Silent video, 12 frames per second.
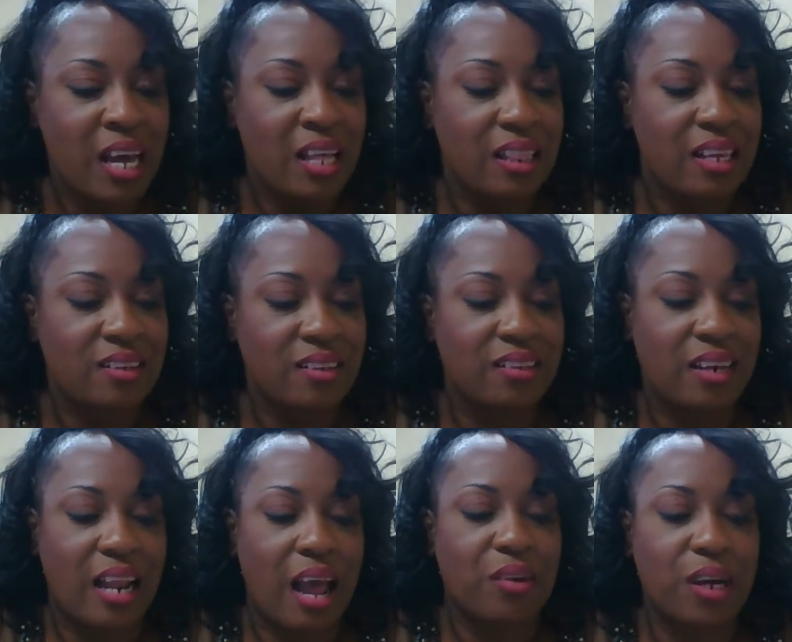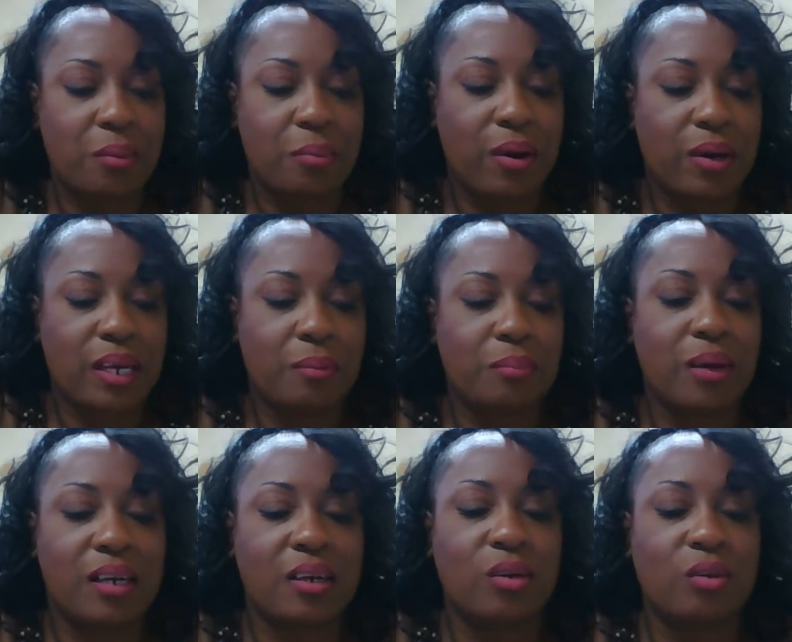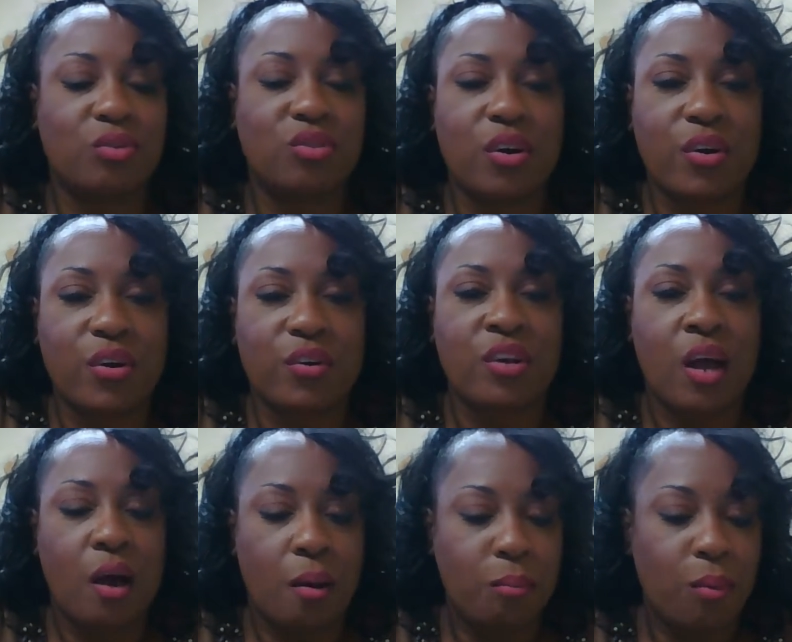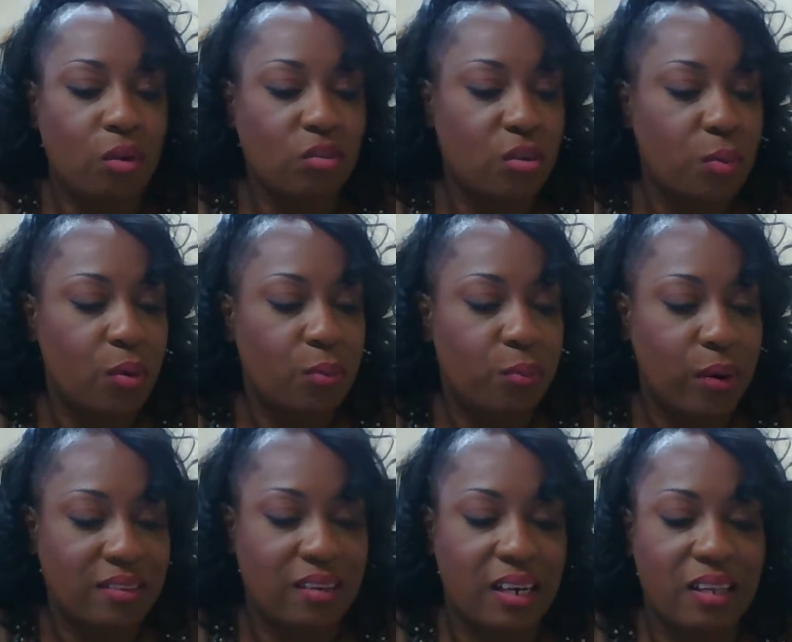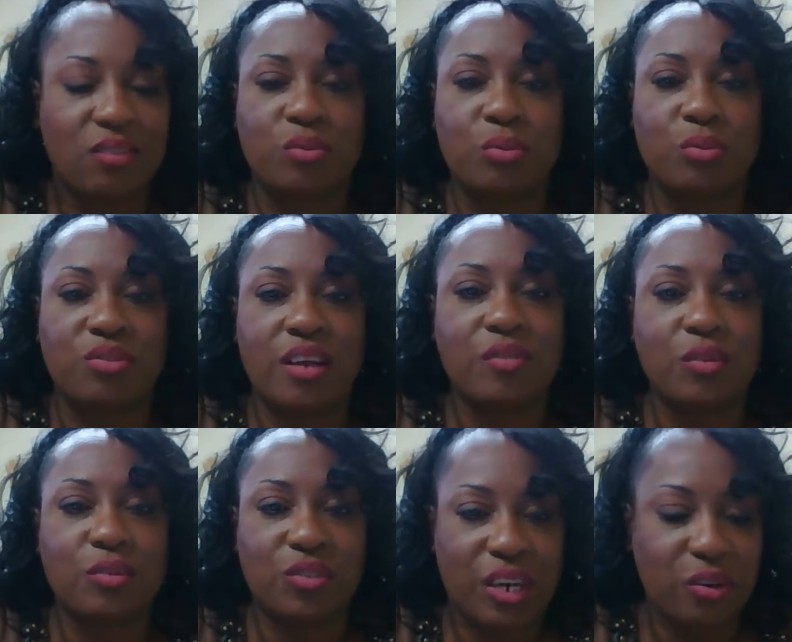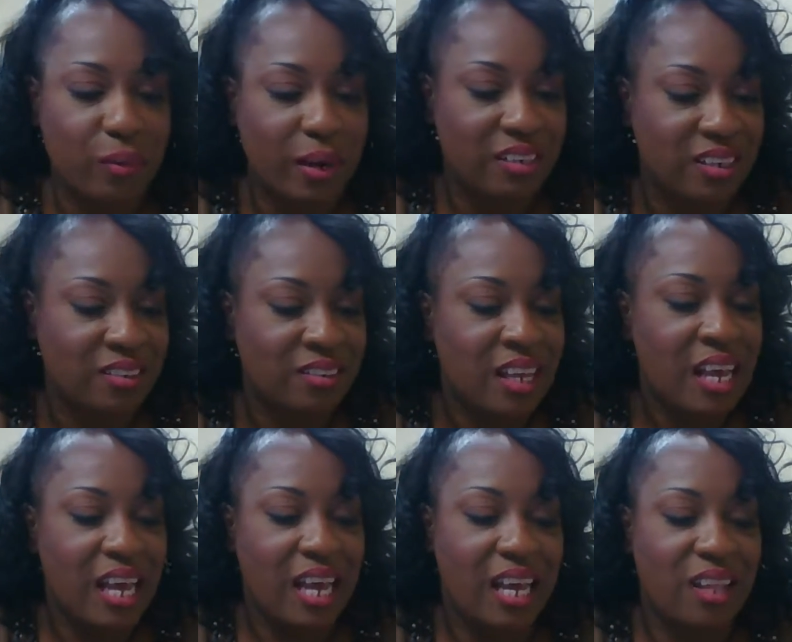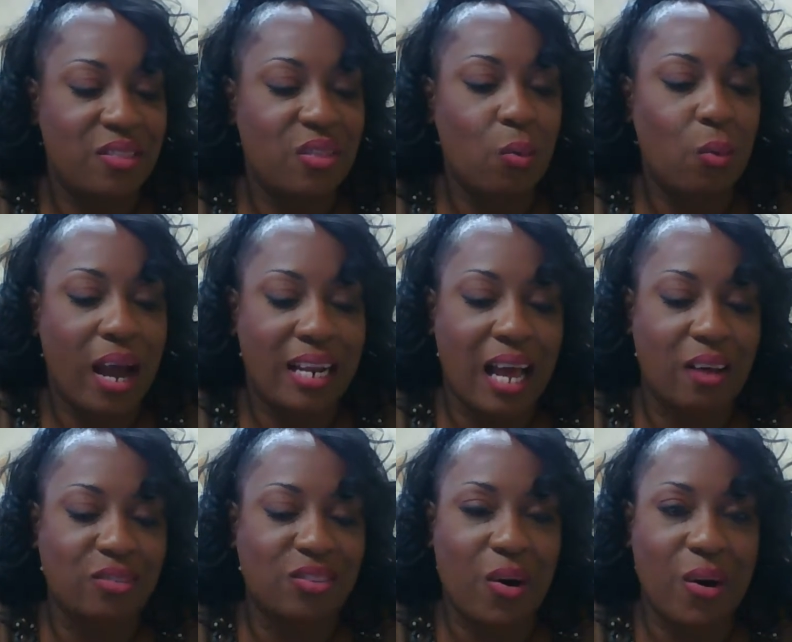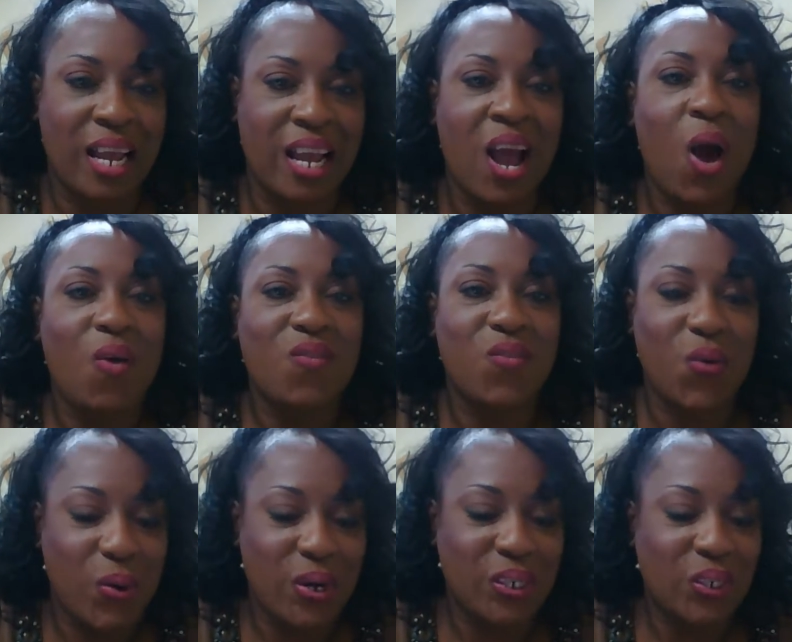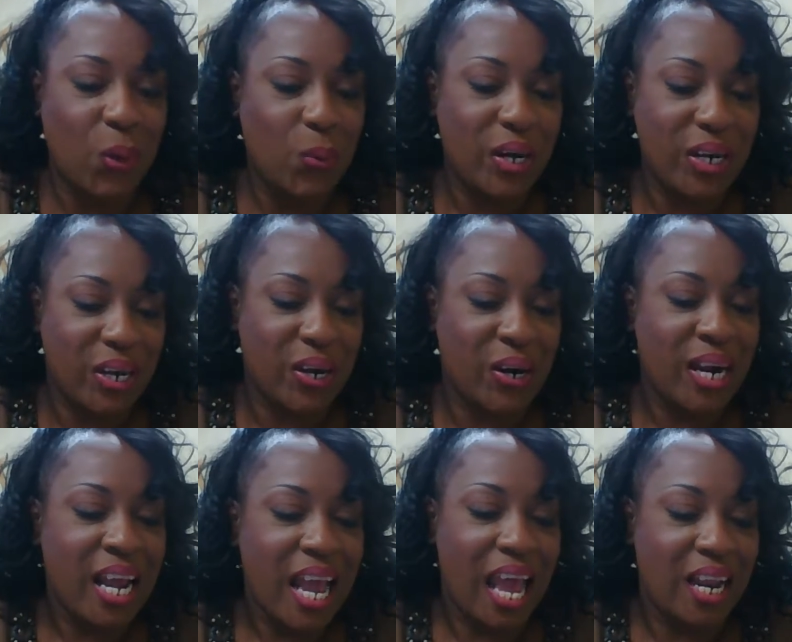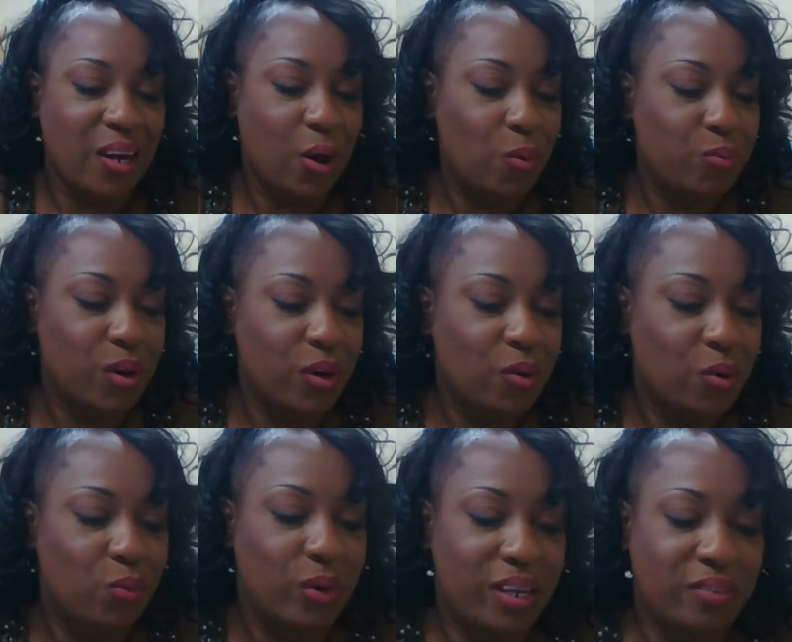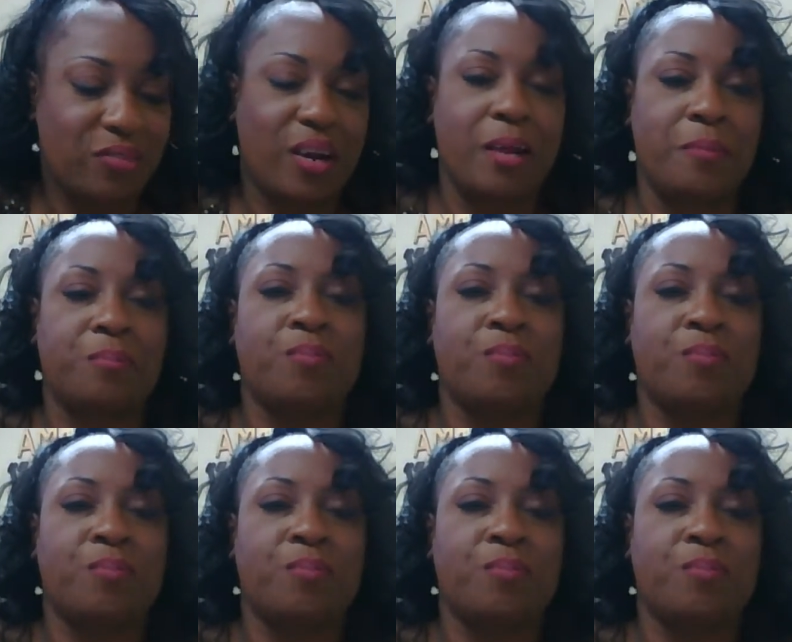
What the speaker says: This is an African American butler who served multiple presidents through several generations in the White House, starring Forrest Whitaker and Oprah Winfrey.